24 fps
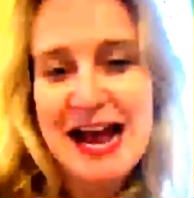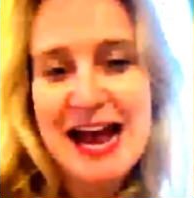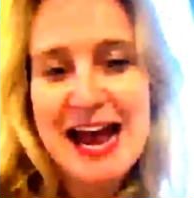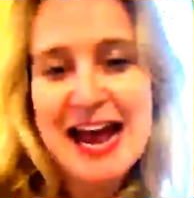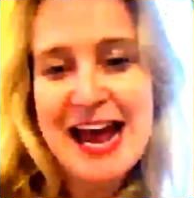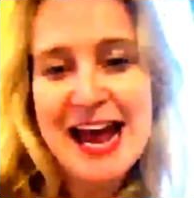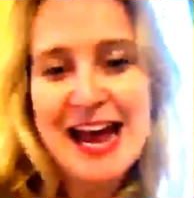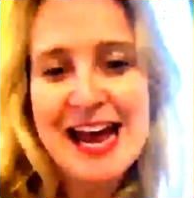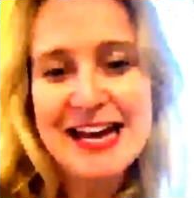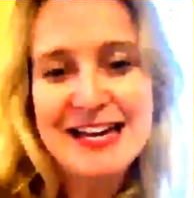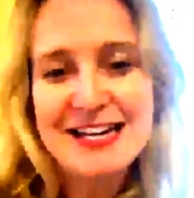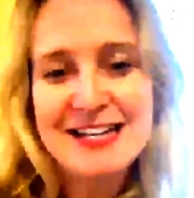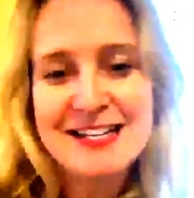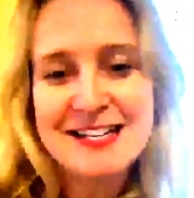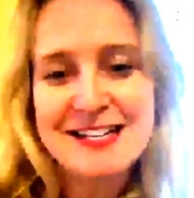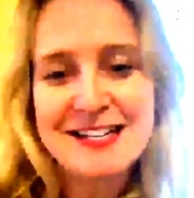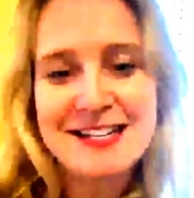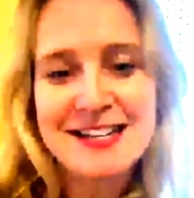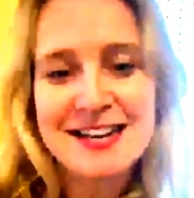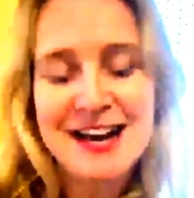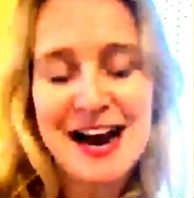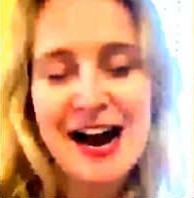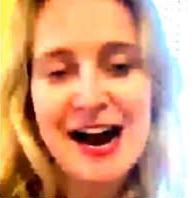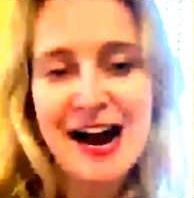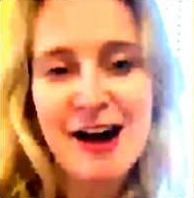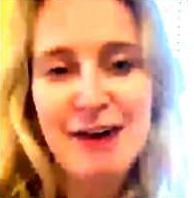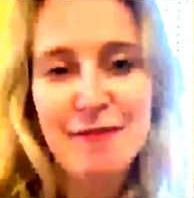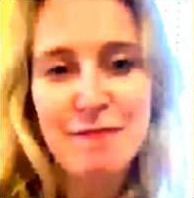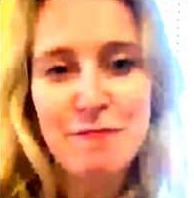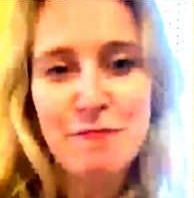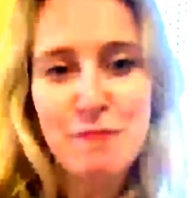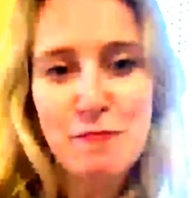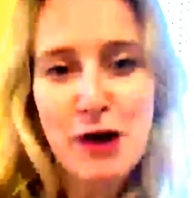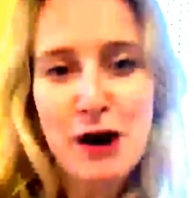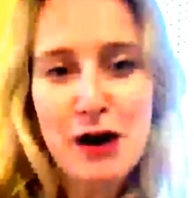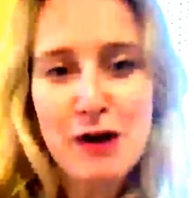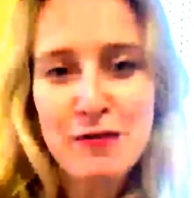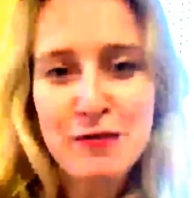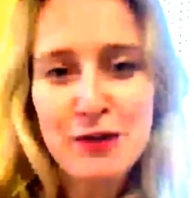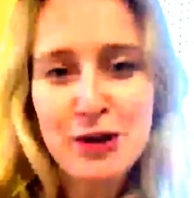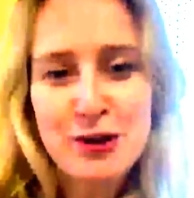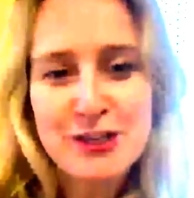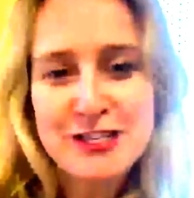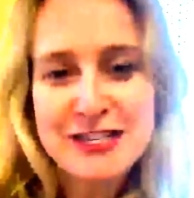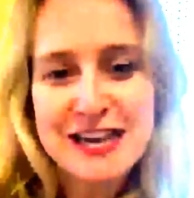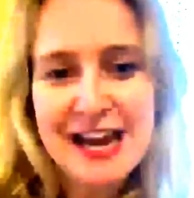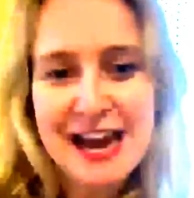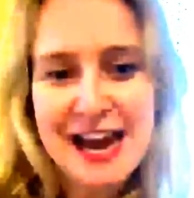And one of
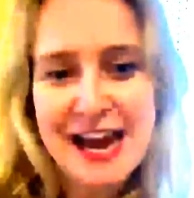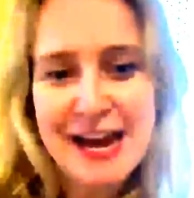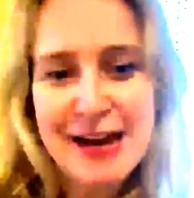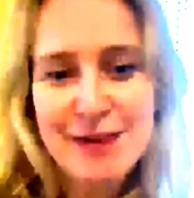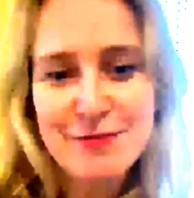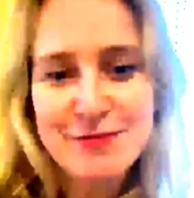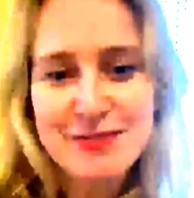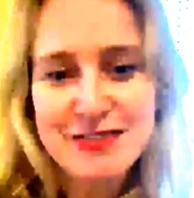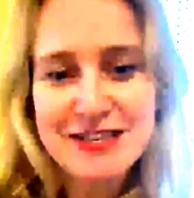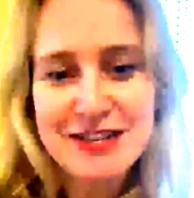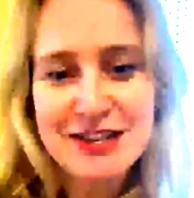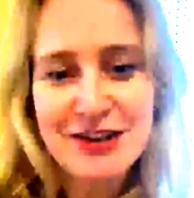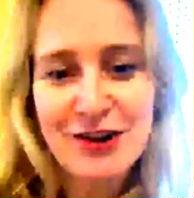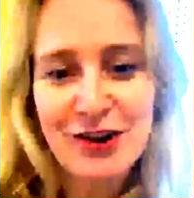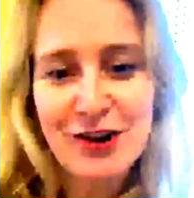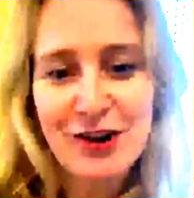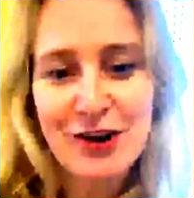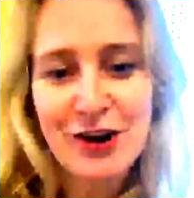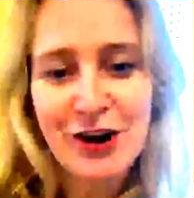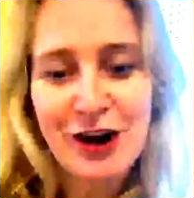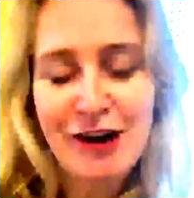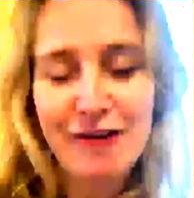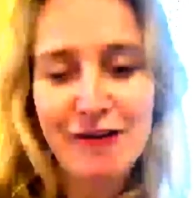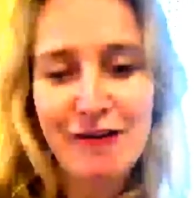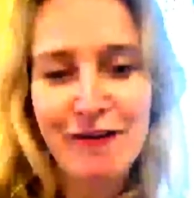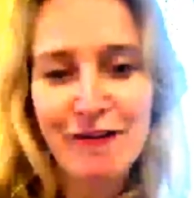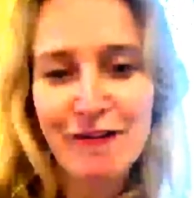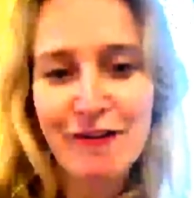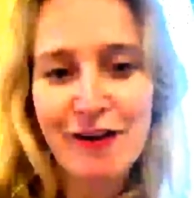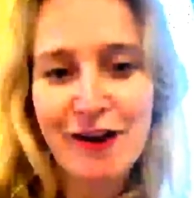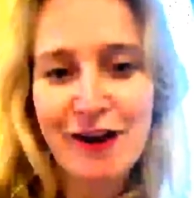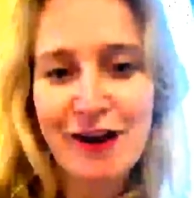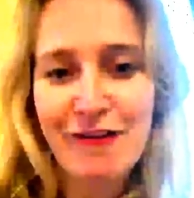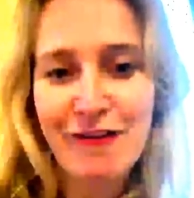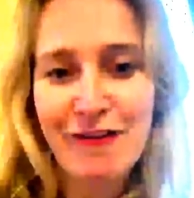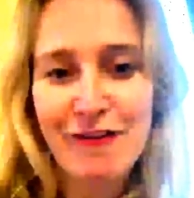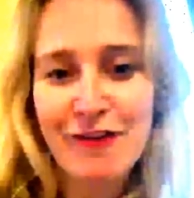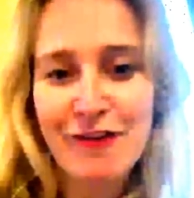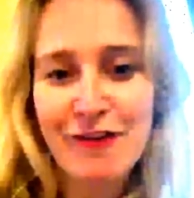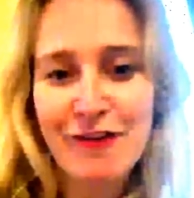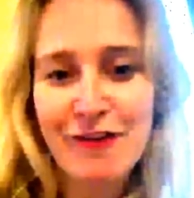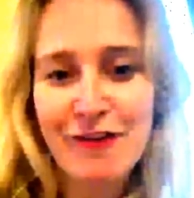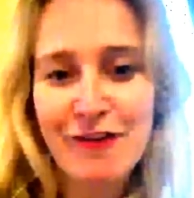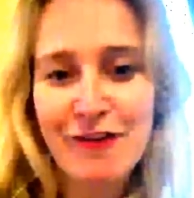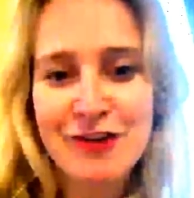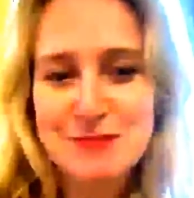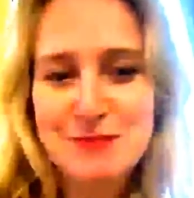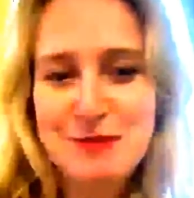those camps, you know, I refer
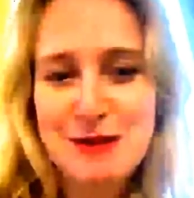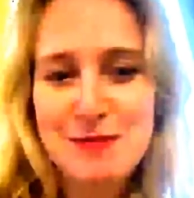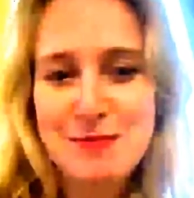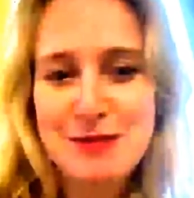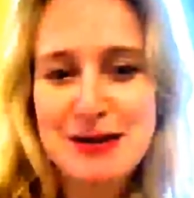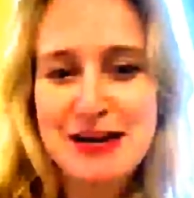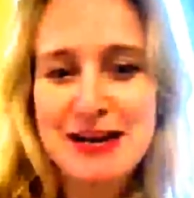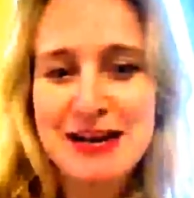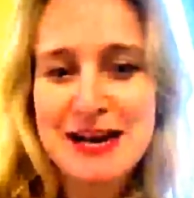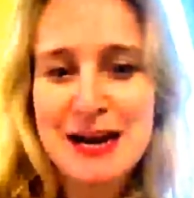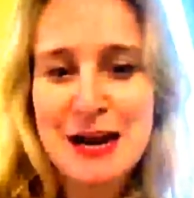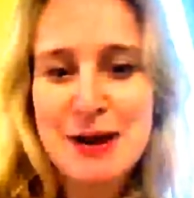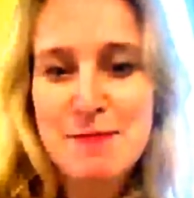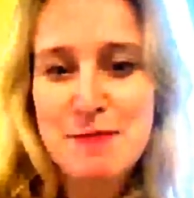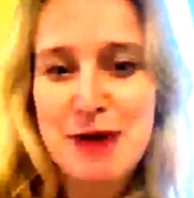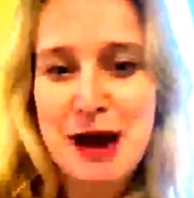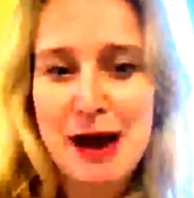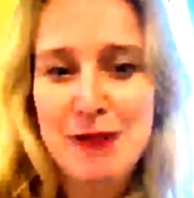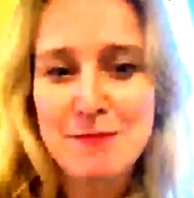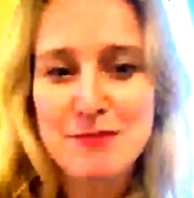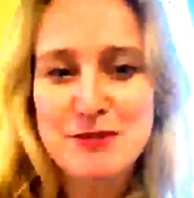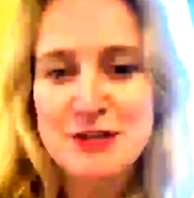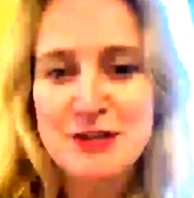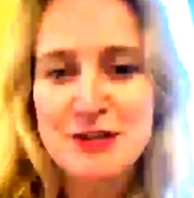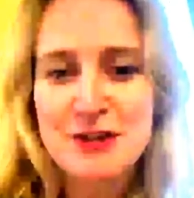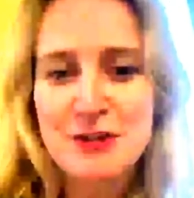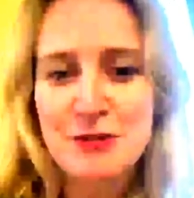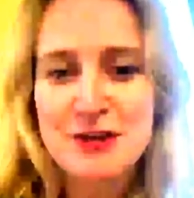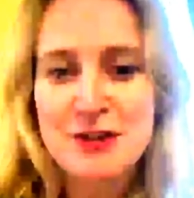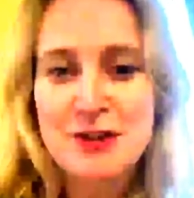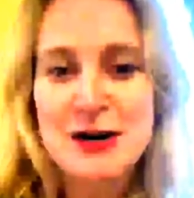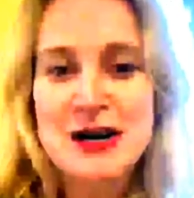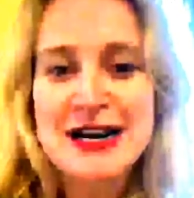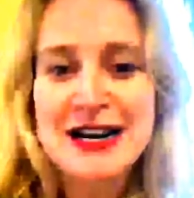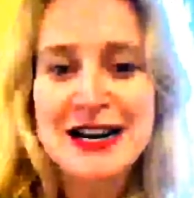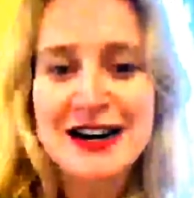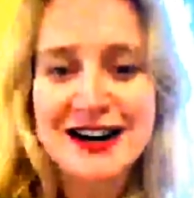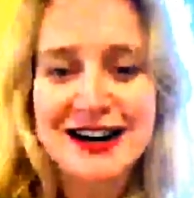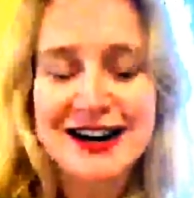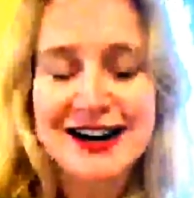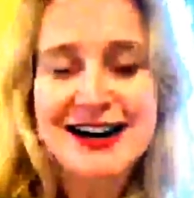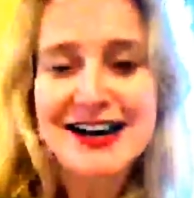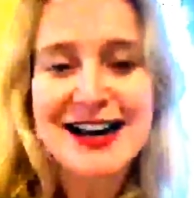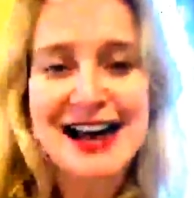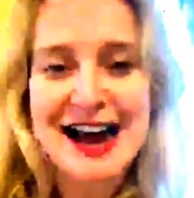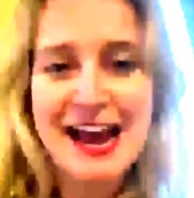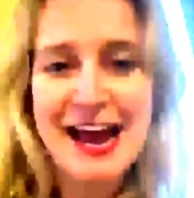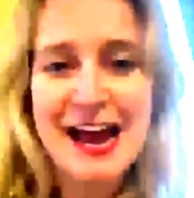to as maybe perhaps the weaker
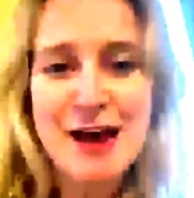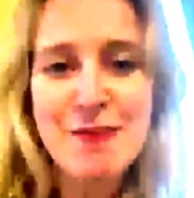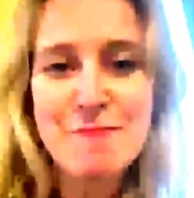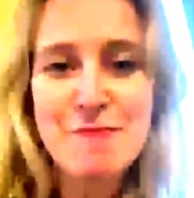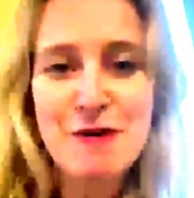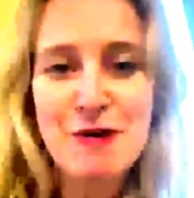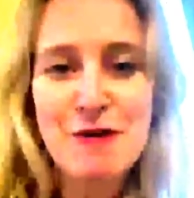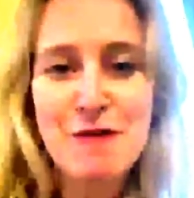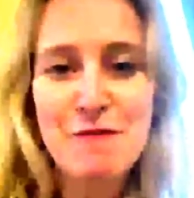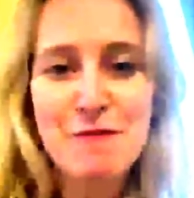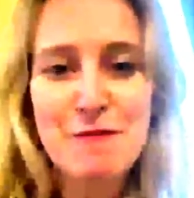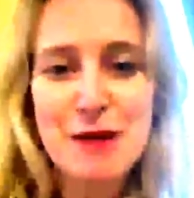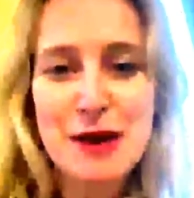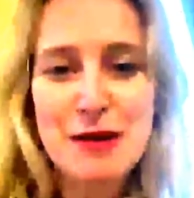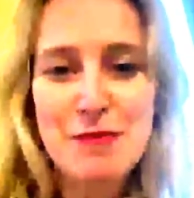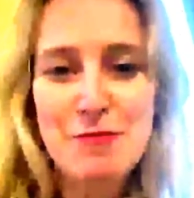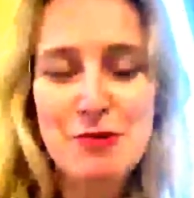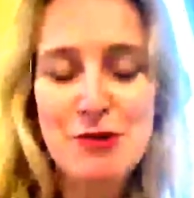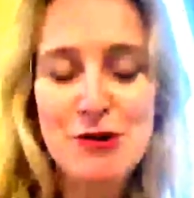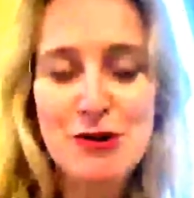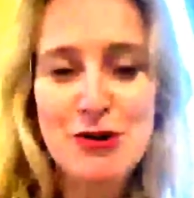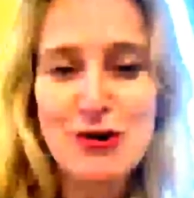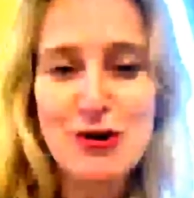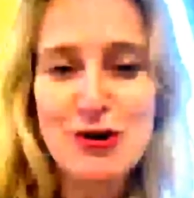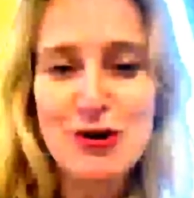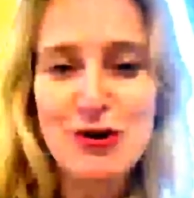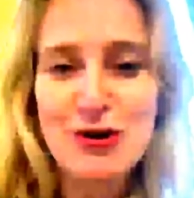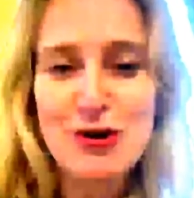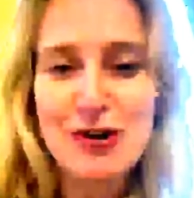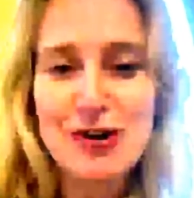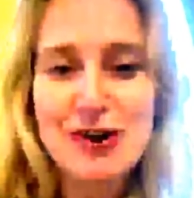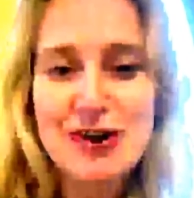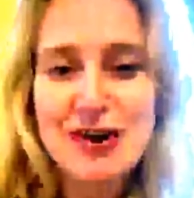camp of people who,